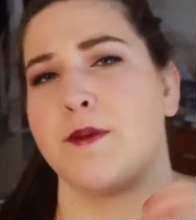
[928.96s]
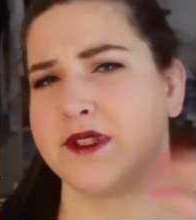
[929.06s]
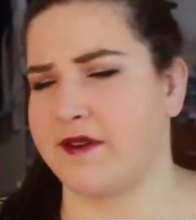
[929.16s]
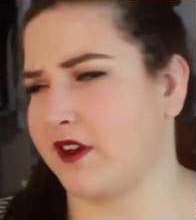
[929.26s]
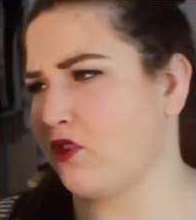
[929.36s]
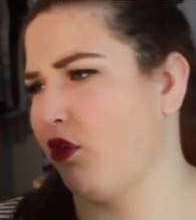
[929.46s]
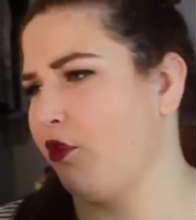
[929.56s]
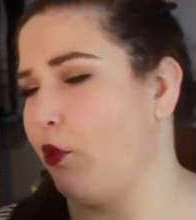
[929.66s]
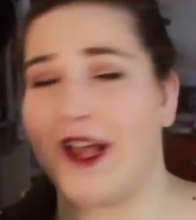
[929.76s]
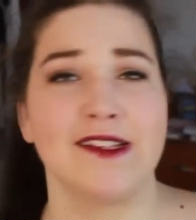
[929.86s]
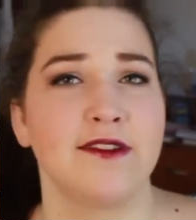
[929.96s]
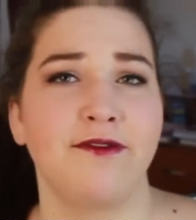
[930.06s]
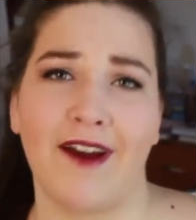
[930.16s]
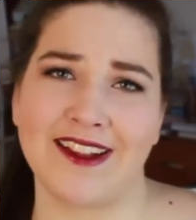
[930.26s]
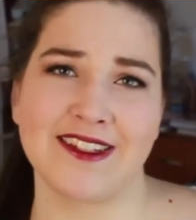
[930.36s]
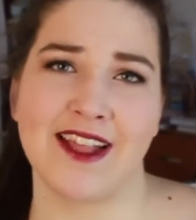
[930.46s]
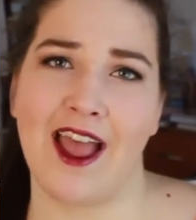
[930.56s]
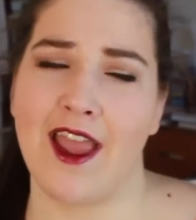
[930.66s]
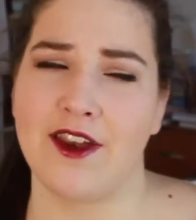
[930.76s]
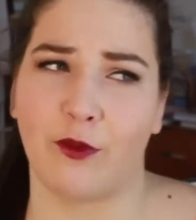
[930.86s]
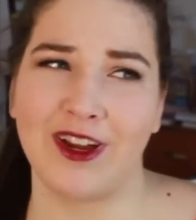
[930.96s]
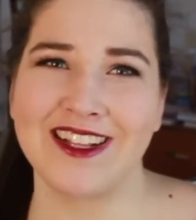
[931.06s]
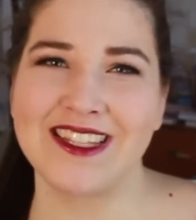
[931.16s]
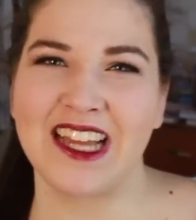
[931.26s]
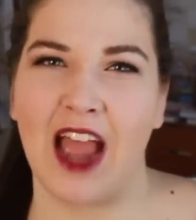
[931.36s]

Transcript: the Pacific Northwest finds that and reads